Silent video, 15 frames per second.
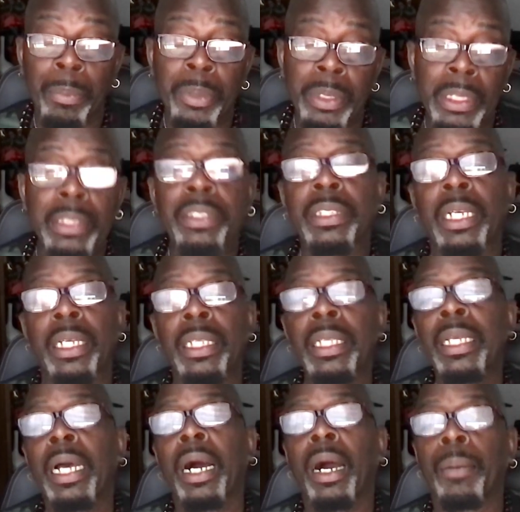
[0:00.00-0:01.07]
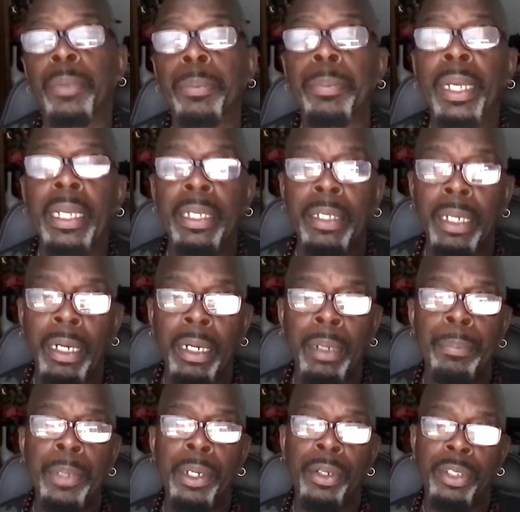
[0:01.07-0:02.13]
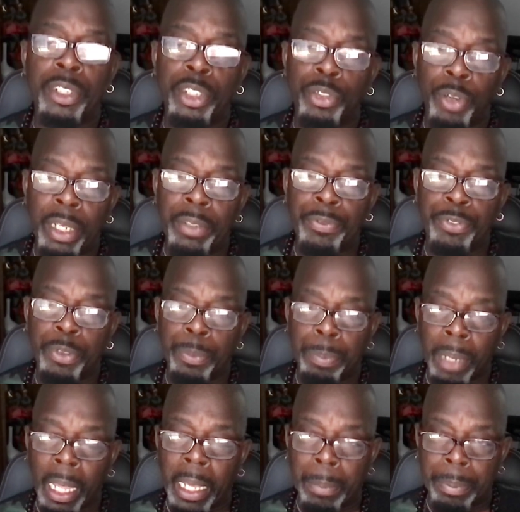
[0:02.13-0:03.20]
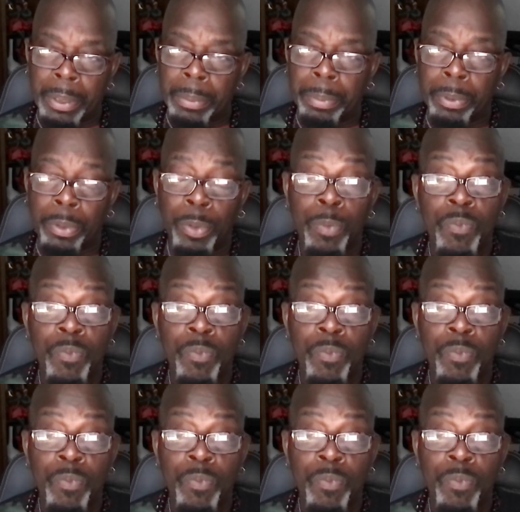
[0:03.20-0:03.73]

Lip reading: He said, I'm going to make America great for black people.